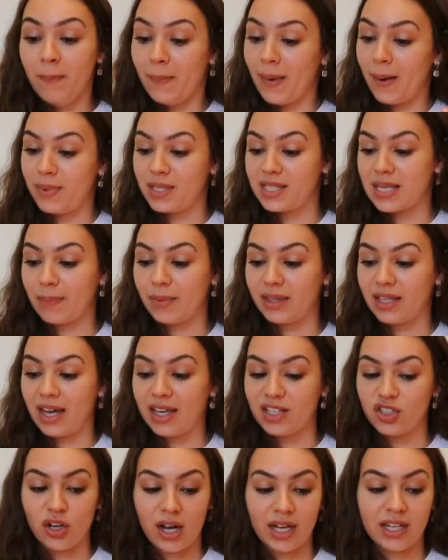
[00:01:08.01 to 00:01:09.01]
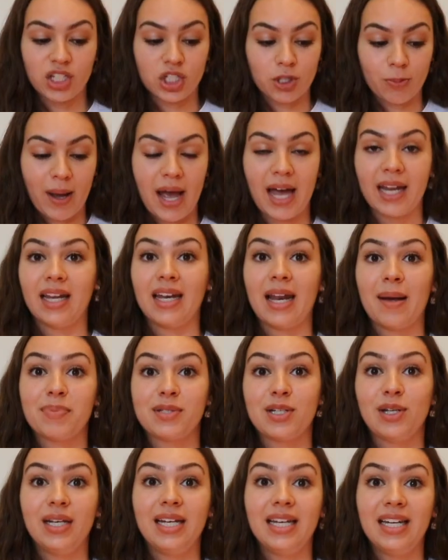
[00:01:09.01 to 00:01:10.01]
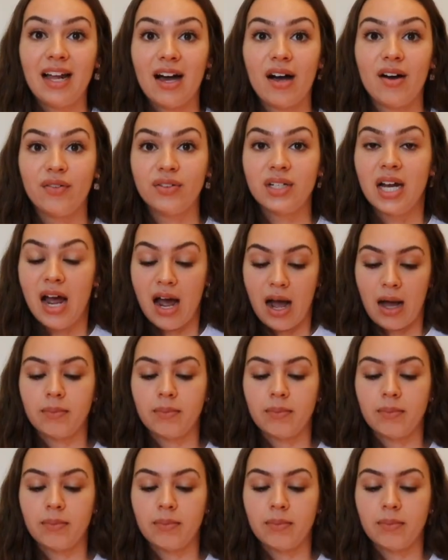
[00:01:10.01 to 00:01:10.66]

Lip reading: maybe something that I tried in Japan and absolutely loved.